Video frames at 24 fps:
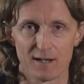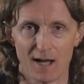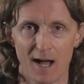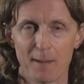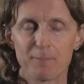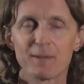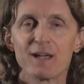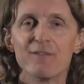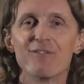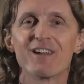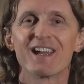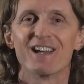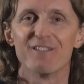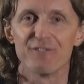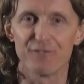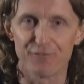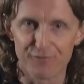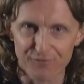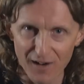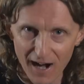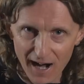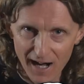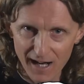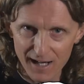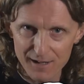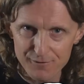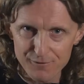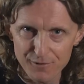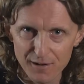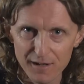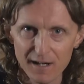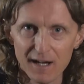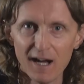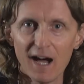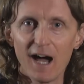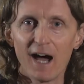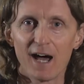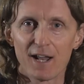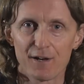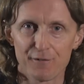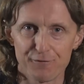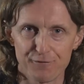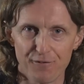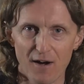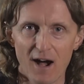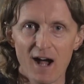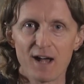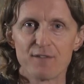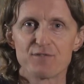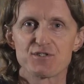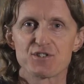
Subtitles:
I'm giving it 5 out of 5